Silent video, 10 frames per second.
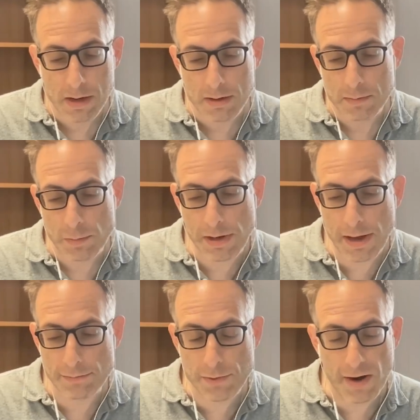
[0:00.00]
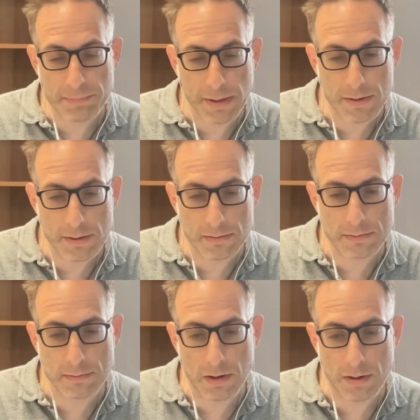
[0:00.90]
We have Graph Pinkert,
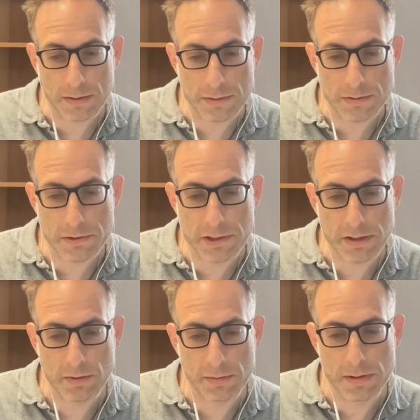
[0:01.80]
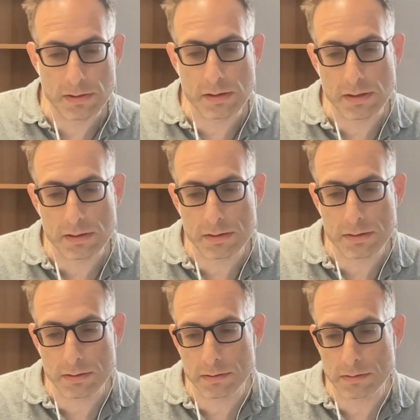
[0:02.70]
our used machinery
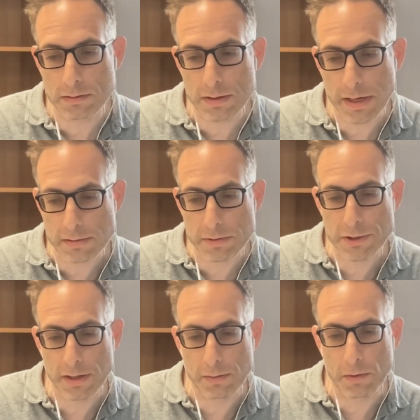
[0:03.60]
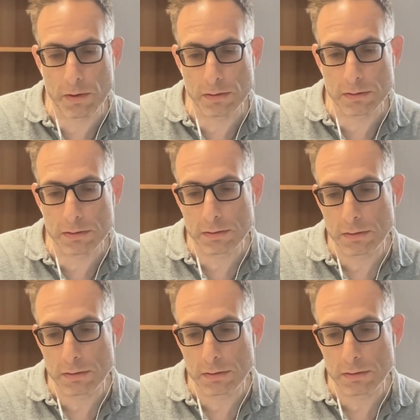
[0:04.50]
business, Today's Machining World,